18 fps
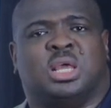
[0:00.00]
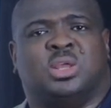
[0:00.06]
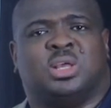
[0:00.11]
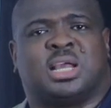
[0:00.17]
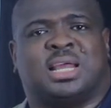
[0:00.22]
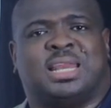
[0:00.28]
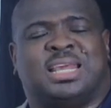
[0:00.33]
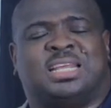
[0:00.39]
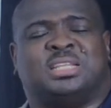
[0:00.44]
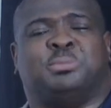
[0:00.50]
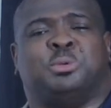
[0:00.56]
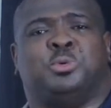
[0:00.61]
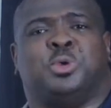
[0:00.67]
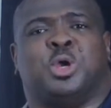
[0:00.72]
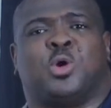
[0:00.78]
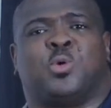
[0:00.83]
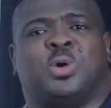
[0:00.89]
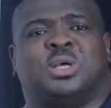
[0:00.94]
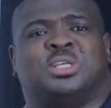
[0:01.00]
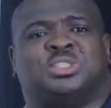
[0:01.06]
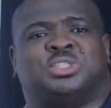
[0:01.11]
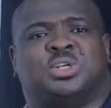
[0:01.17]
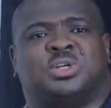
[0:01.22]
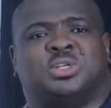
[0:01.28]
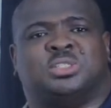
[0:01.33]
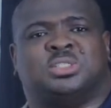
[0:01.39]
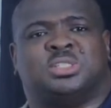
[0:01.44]
You can hit me with your
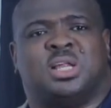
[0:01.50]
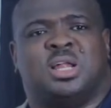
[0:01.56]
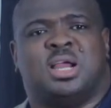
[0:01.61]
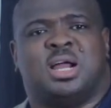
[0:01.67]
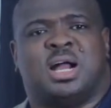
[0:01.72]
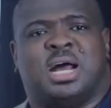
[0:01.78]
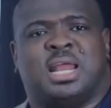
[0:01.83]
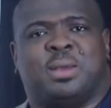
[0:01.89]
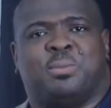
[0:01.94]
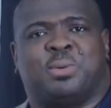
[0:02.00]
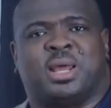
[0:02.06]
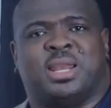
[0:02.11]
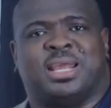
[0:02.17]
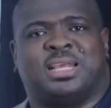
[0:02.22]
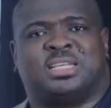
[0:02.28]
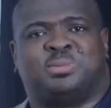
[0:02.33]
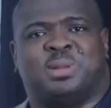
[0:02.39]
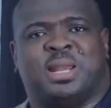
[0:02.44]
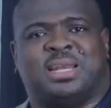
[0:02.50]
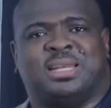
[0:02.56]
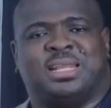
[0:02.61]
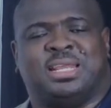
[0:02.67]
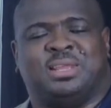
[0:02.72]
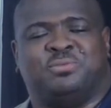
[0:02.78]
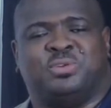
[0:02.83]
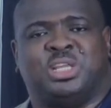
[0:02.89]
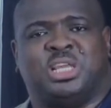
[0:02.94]
questions and I can explain and
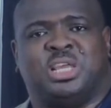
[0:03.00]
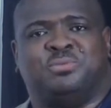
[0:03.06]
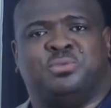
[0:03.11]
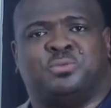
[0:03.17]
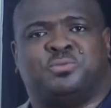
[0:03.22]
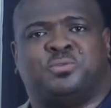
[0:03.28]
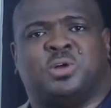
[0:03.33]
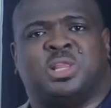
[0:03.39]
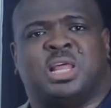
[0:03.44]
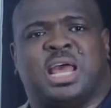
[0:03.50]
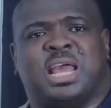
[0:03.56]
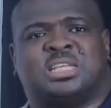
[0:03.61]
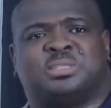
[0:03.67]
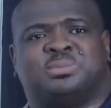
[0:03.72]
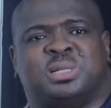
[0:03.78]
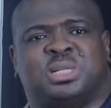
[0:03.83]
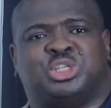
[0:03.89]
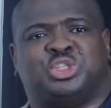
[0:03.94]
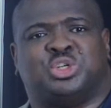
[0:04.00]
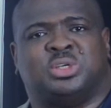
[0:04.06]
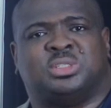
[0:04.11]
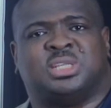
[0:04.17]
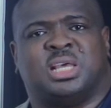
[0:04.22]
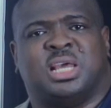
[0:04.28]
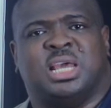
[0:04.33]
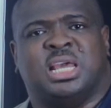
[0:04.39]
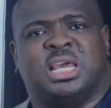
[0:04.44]
even give you further
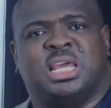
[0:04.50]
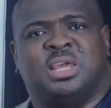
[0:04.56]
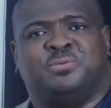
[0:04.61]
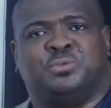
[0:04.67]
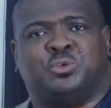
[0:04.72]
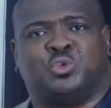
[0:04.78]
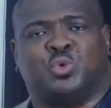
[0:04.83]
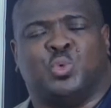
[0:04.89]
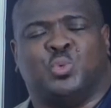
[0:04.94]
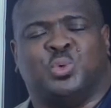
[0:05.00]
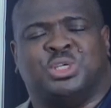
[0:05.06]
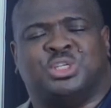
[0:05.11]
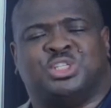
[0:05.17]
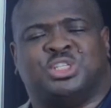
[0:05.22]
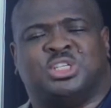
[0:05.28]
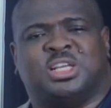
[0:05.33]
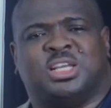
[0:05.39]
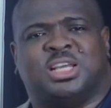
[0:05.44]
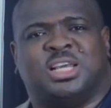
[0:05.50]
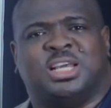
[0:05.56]
explanations if you so wish.